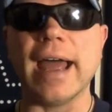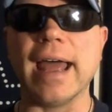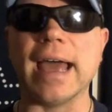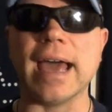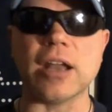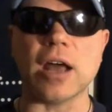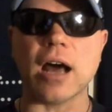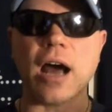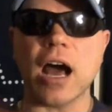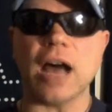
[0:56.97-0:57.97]
and
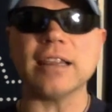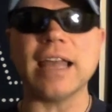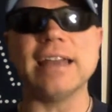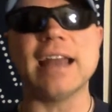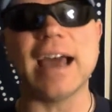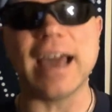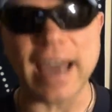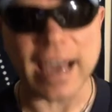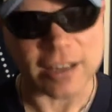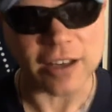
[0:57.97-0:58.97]
laid a
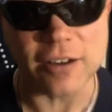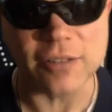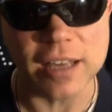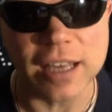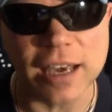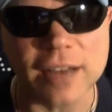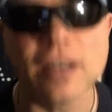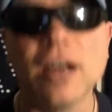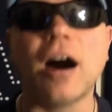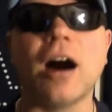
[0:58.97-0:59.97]
heck of a hit
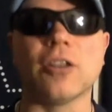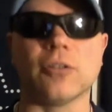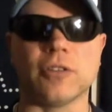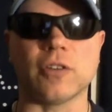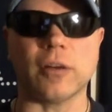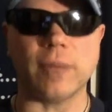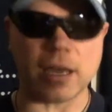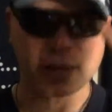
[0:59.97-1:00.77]
on the return man.